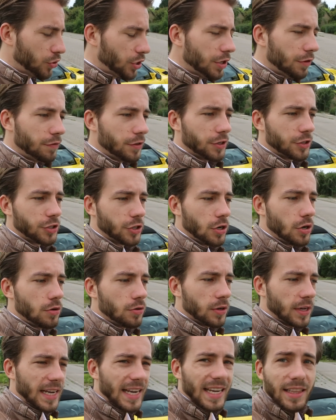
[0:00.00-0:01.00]
previous
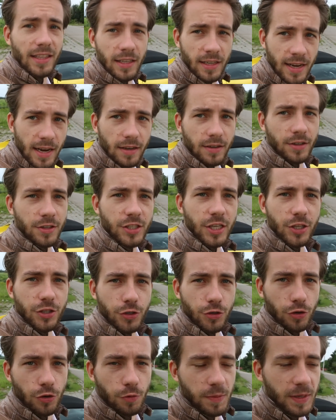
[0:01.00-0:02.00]
owner in the Netherlands
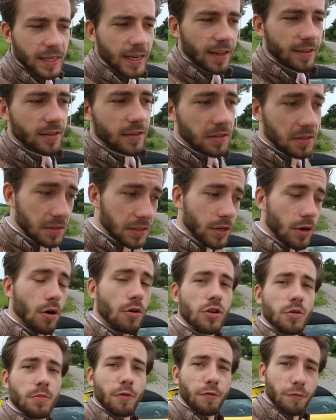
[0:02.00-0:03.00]
has told me that the
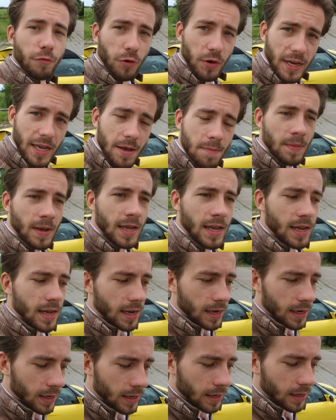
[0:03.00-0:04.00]
owner before him
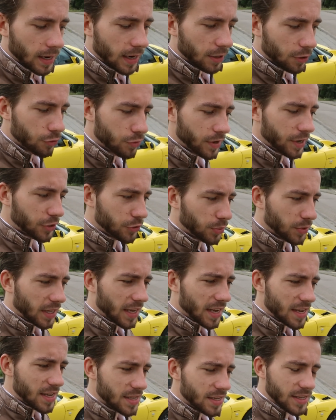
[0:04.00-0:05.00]
had a crash with
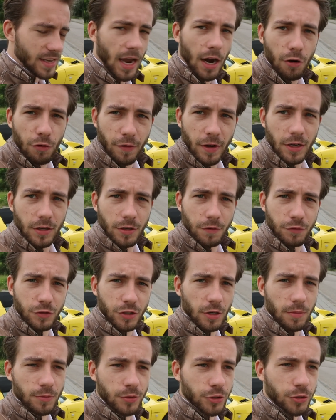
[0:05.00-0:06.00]
a caravan of
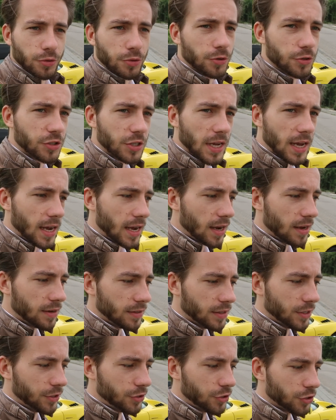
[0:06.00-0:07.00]
some sorts,
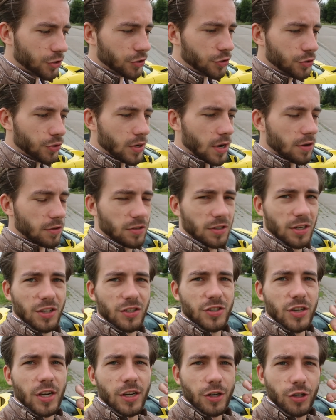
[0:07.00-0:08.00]
and it just took out an
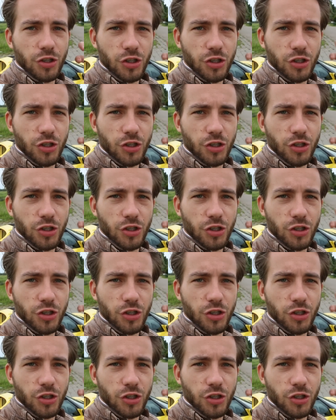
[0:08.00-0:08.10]
entire